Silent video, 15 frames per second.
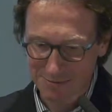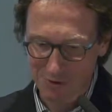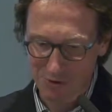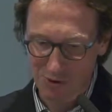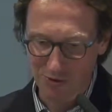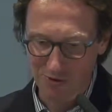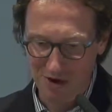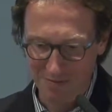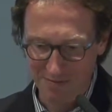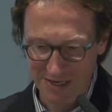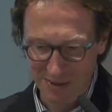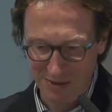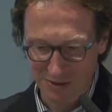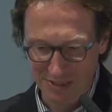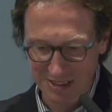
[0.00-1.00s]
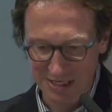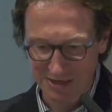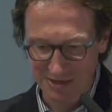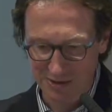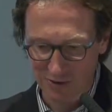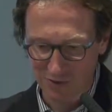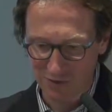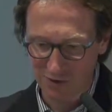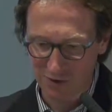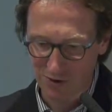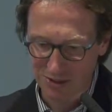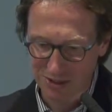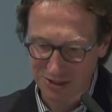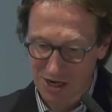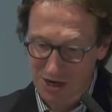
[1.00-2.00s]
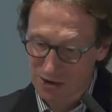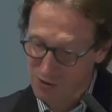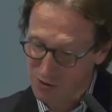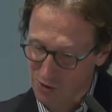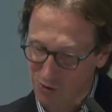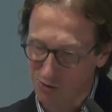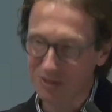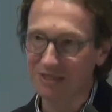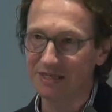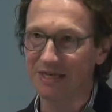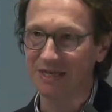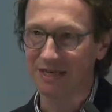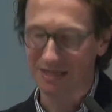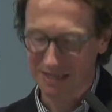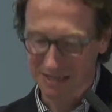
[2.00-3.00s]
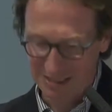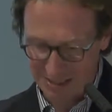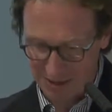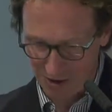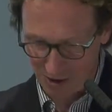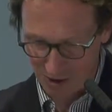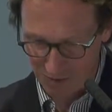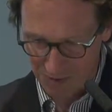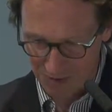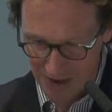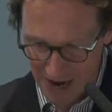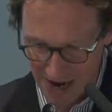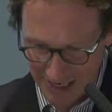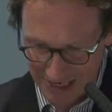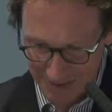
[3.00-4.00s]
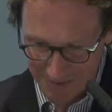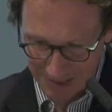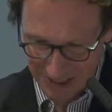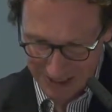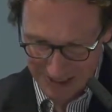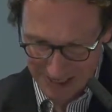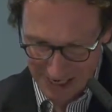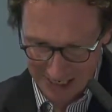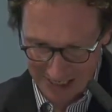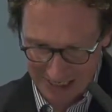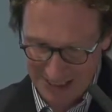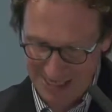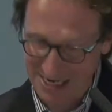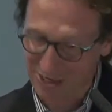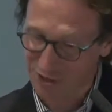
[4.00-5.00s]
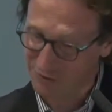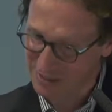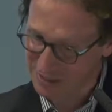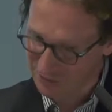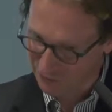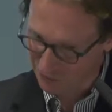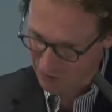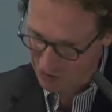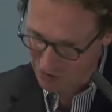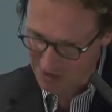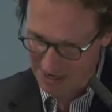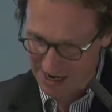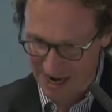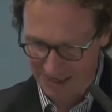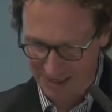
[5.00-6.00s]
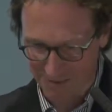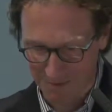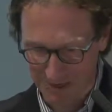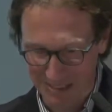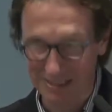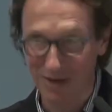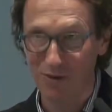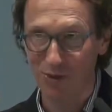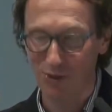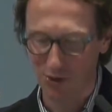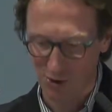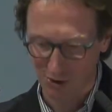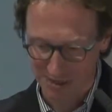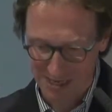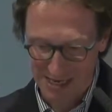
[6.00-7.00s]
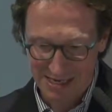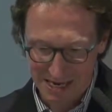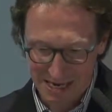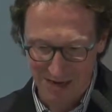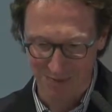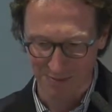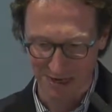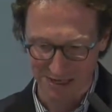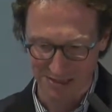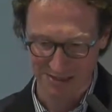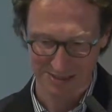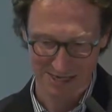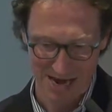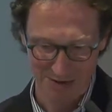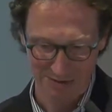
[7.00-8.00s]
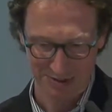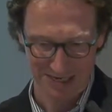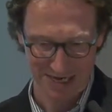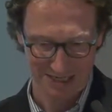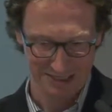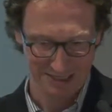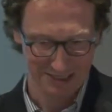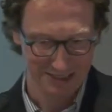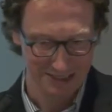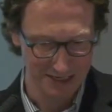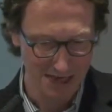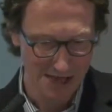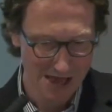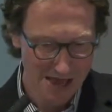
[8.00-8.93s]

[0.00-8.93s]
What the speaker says: program that considered of first closing these urban IDP sites and then transferring IDPs 30 kilometers outside the city,